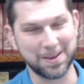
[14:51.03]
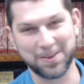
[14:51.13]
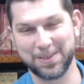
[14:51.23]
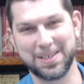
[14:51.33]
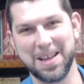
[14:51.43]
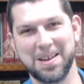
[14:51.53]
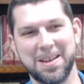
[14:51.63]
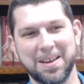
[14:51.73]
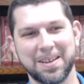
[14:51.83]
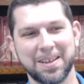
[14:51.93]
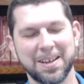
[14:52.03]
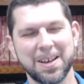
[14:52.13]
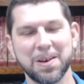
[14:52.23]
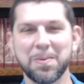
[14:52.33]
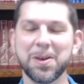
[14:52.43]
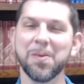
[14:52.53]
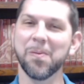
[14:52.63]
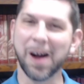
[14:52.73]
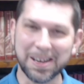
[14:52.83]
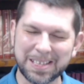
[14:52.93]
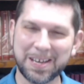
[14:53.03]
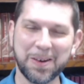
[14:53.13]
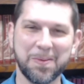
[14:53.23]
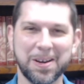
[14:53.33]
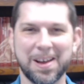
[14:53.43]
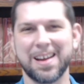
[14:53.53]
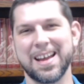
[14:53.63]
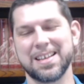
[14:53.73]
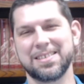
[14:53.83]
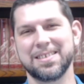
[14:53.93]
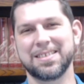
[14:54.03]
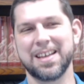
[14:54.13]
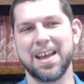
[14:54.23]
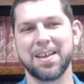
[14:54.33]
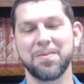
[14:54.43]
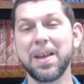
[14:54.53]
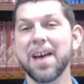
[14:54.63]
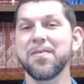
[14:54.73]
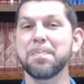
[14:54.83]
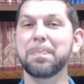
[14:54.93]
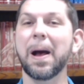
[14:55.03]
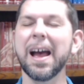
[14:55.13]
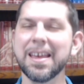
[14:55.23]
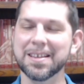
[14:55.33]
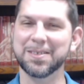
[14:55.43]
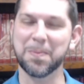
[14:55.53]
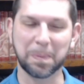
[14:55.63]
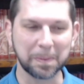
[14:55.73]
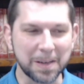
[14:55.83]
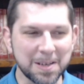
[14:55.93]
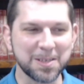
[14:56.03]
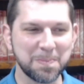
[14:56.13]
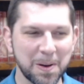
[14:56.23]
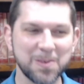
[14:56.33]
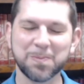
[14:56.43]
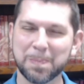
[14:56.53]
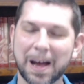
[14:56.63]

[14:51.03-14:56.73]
understand it. We don't want to hear what God has to say. We have a bias, a predisposed